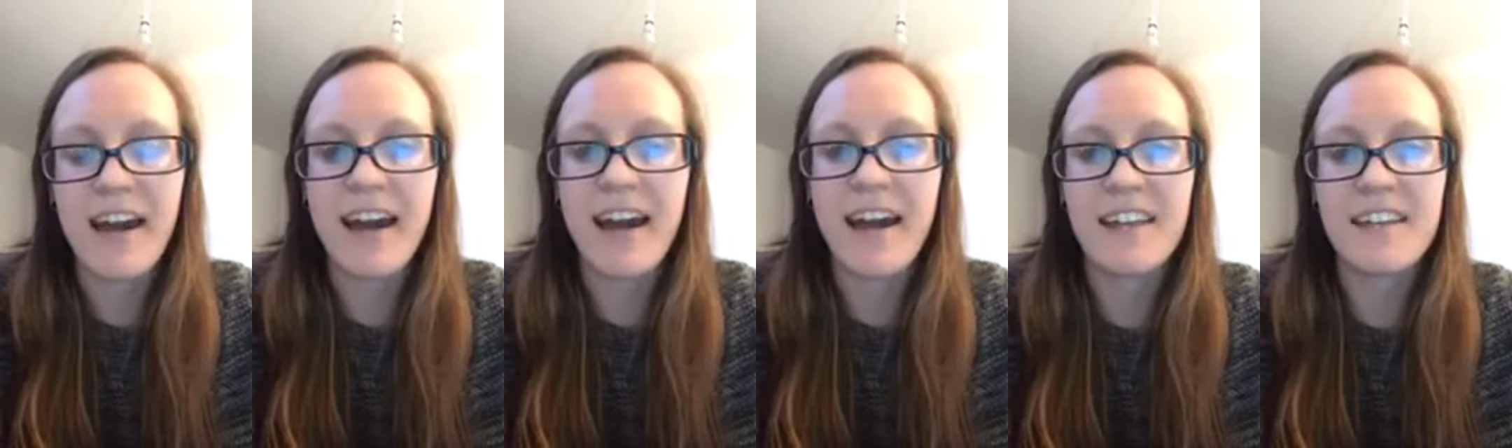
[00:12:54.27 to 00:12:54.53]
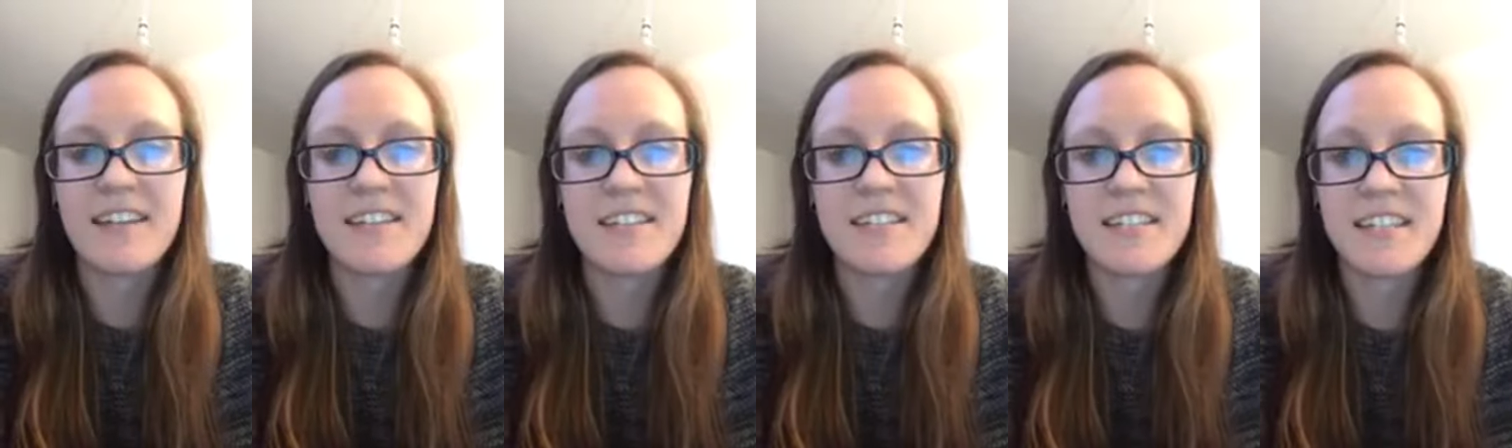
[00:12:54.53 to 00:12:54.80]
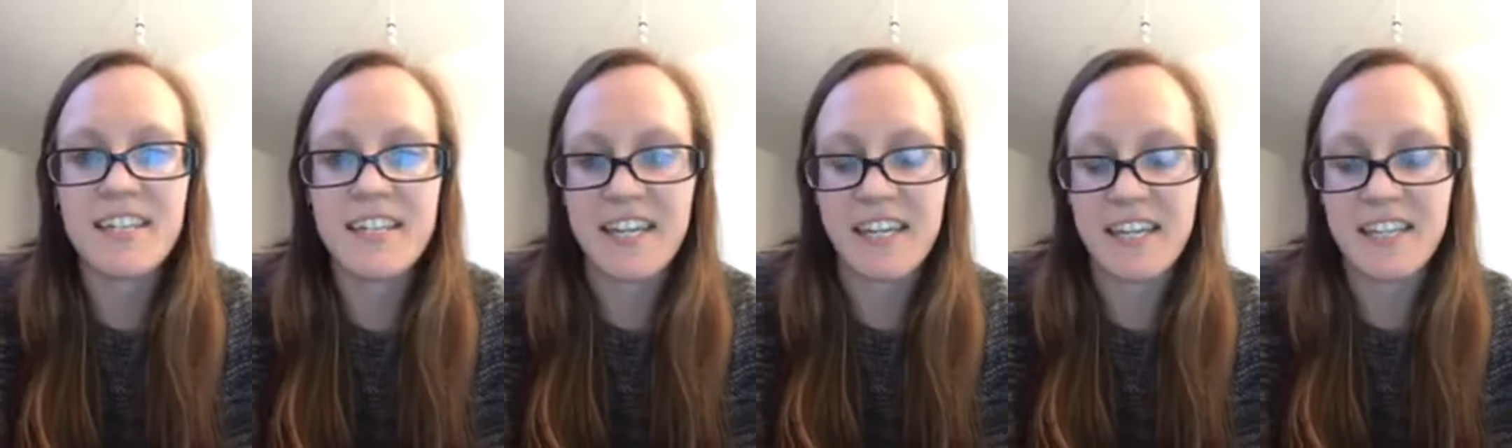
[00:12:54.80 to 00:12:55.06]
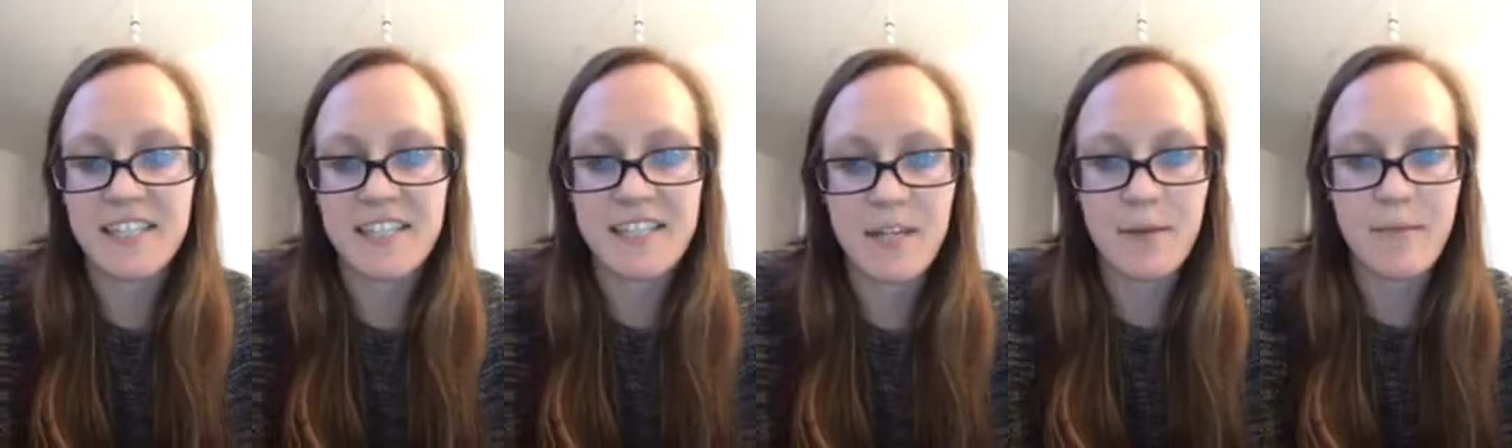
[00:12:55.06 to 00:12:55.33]
and you
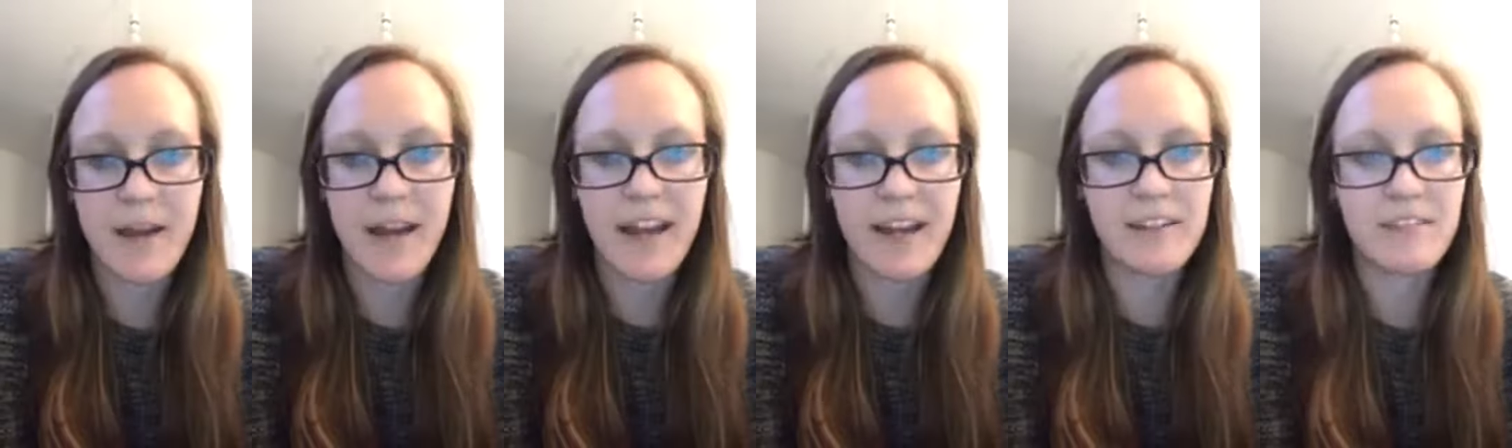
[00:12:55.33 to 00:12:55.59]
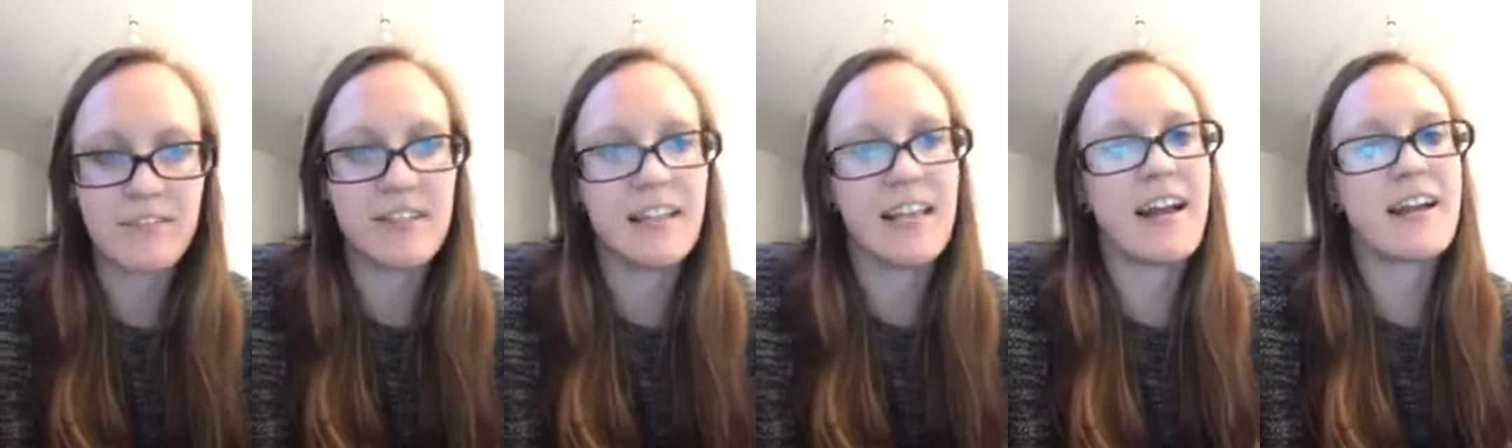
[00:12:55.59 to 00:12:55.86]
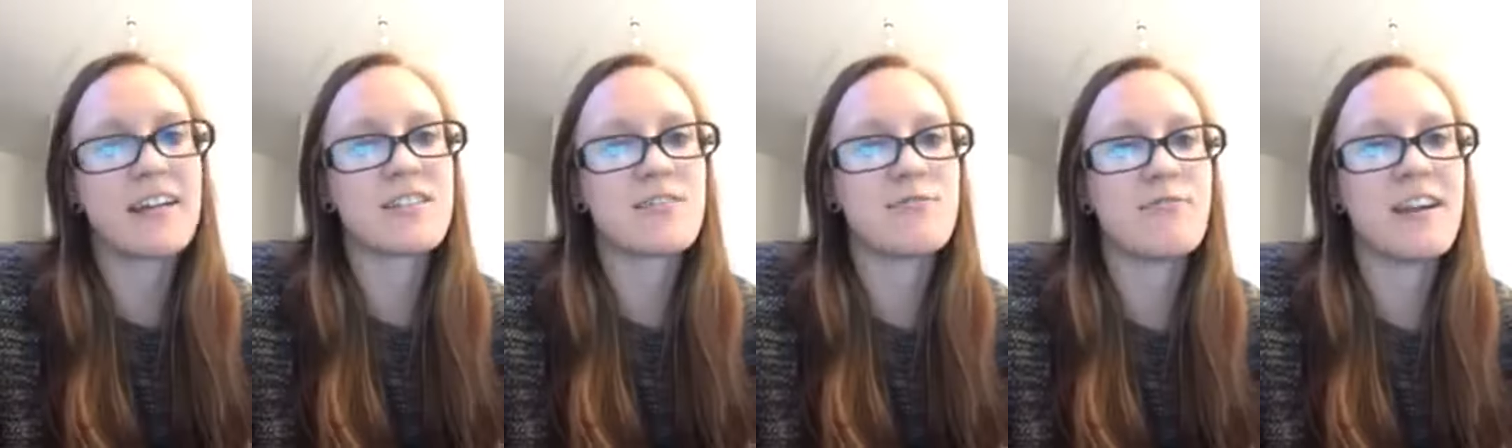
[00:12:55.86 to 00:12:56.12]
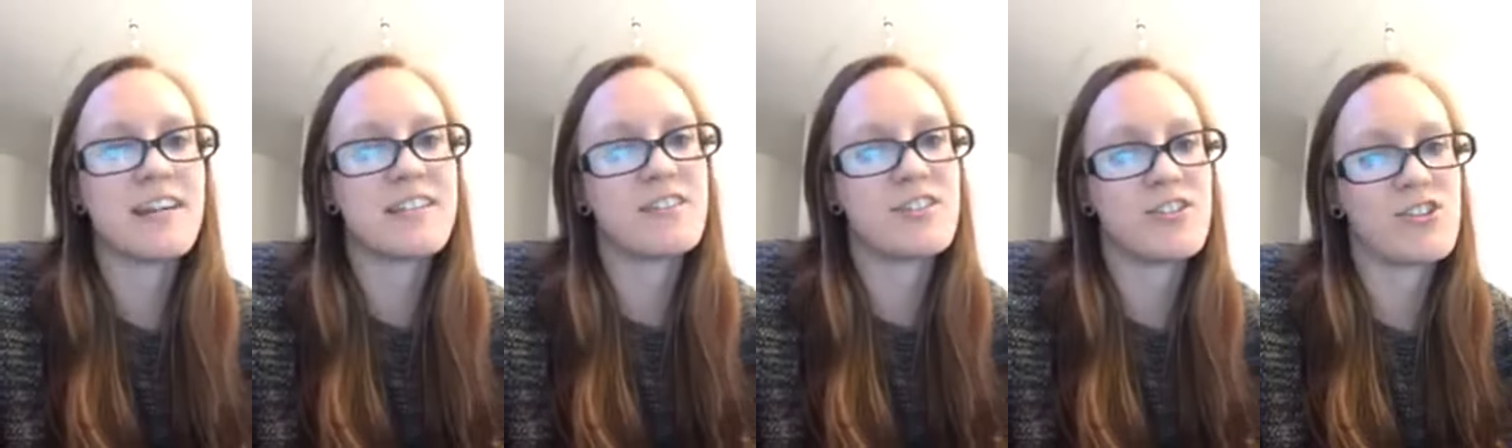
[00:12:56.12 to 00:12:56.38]
can sit back, relax,
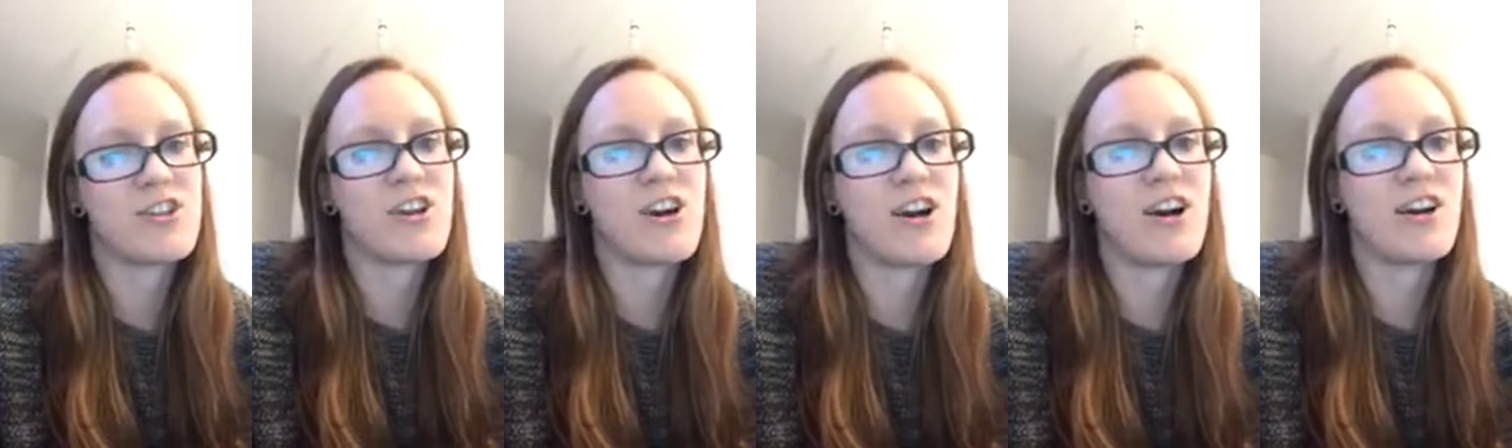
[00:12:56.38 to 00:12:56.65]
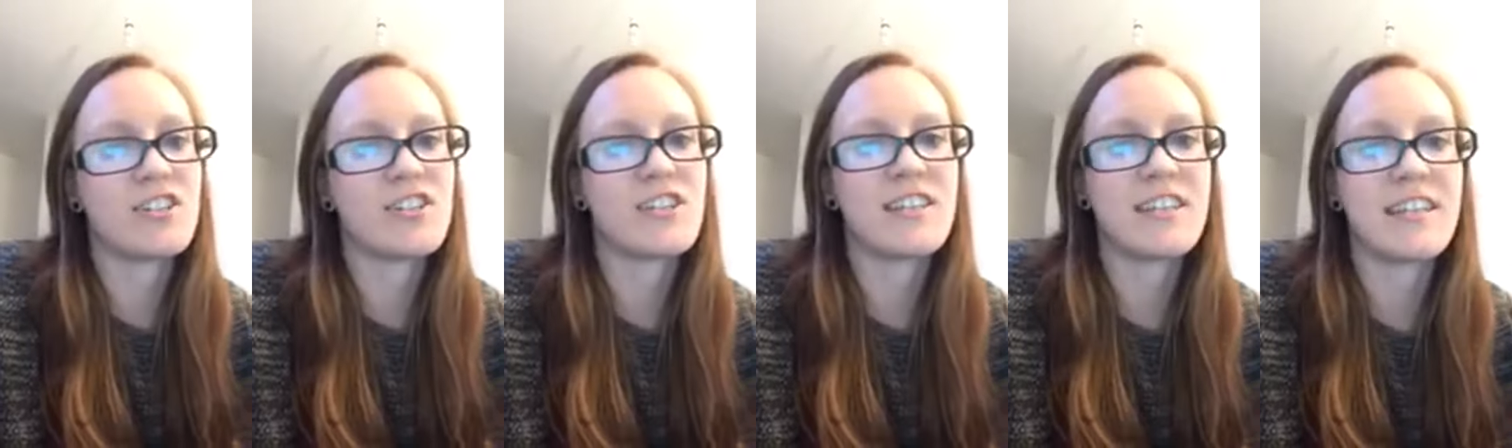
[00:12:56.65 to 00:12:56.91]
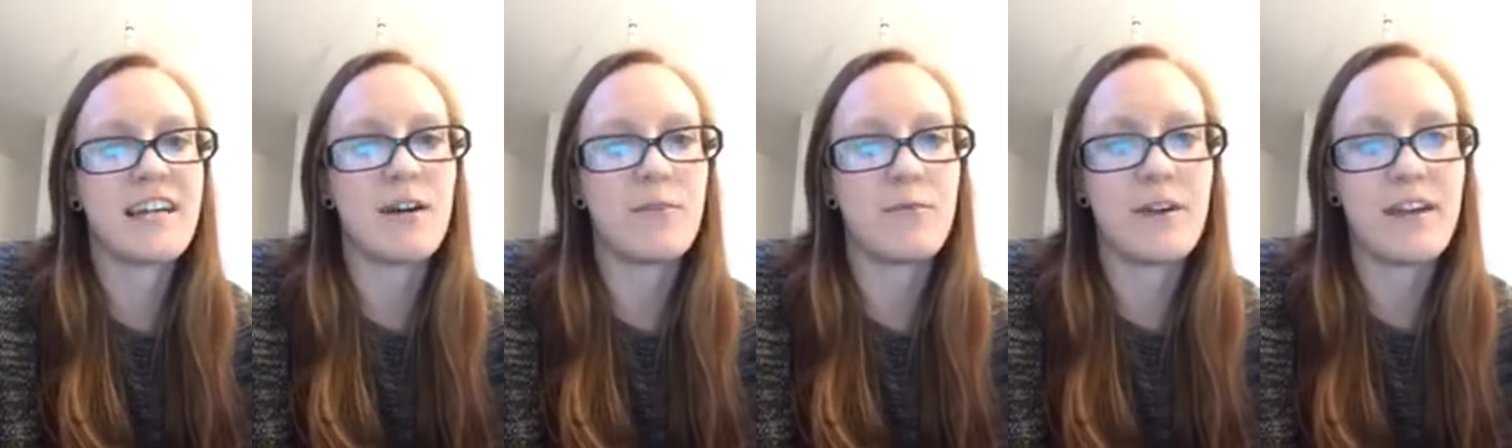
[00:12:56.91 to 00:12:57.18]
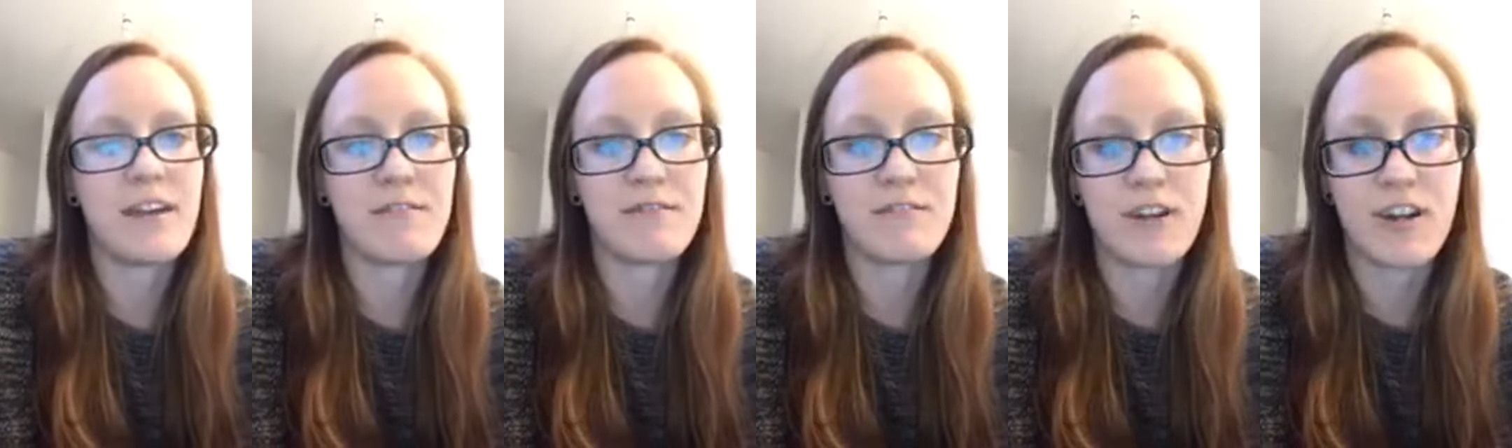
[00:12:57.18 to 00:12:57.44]
rest assured that
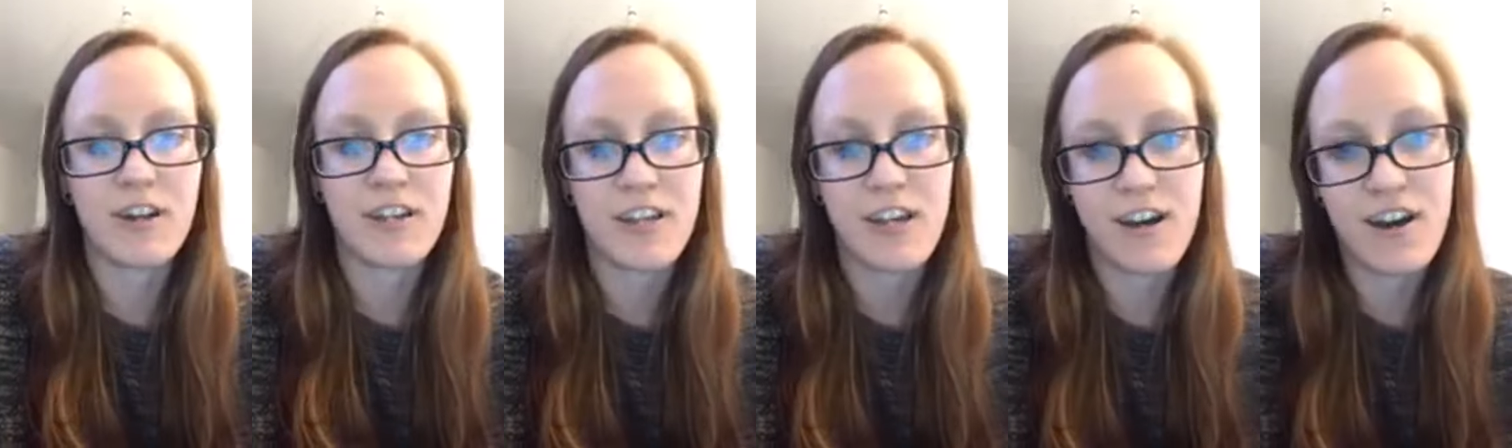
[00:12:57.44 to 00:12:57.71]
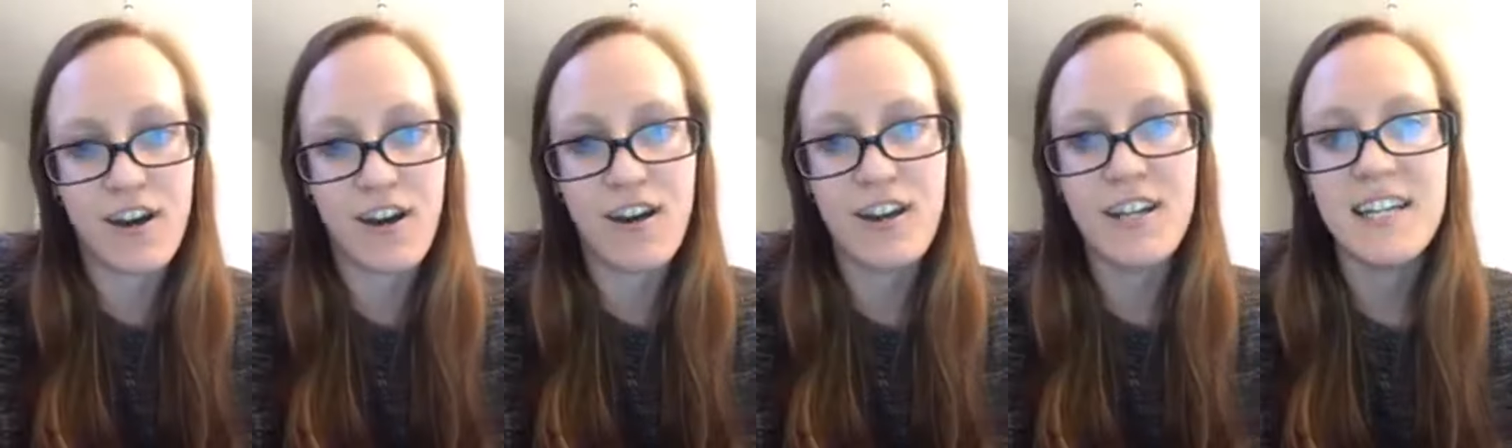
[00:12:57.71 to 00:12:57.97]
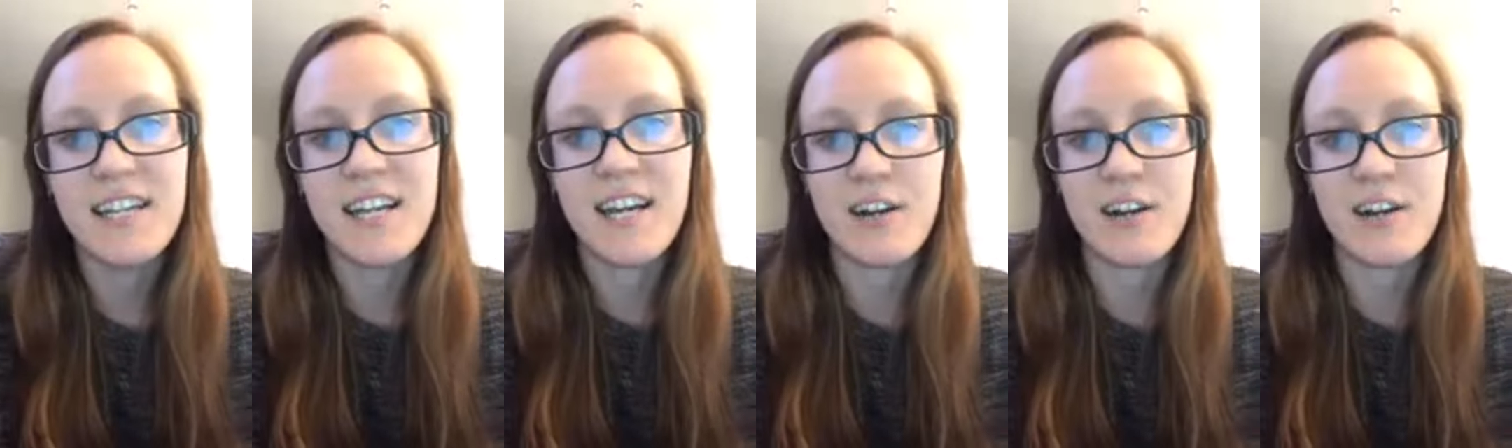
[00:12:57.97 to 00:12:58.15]
we have got your